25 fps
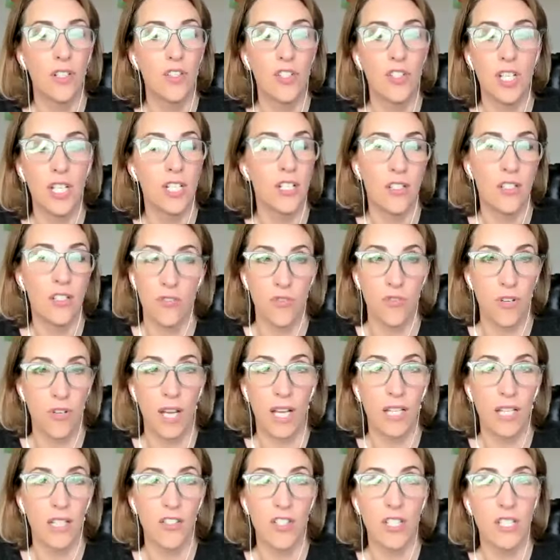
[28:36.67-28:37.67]
She doesn't
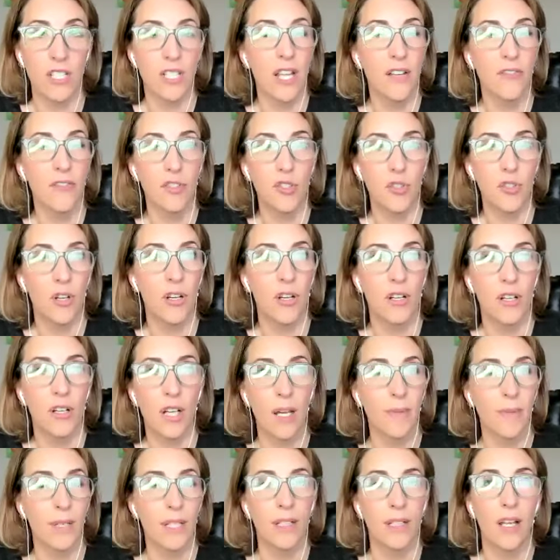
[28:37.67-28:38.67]
drink. She's never drunk.
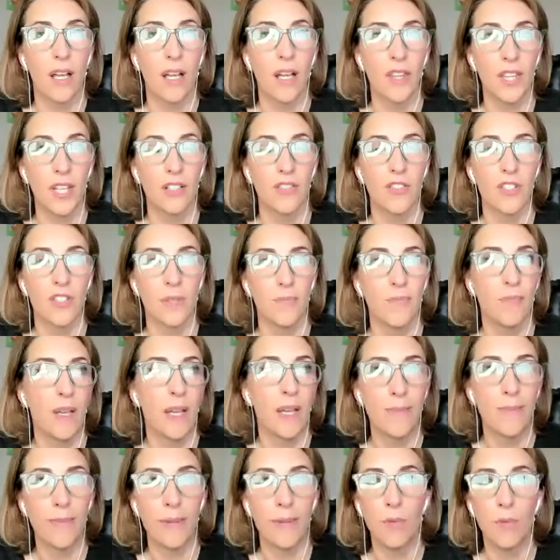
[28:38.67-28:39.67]
I mean, I think she
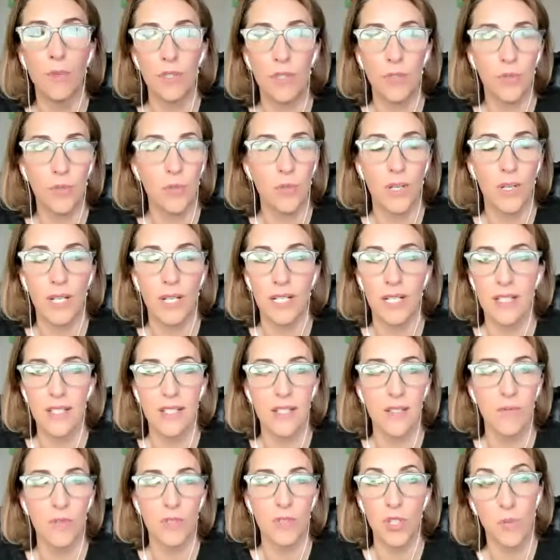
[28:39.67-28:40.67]
maybe once or
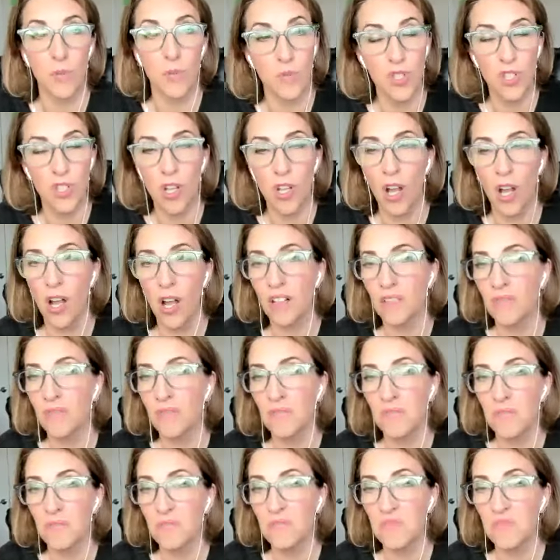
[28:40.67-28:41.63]
twice when she was young,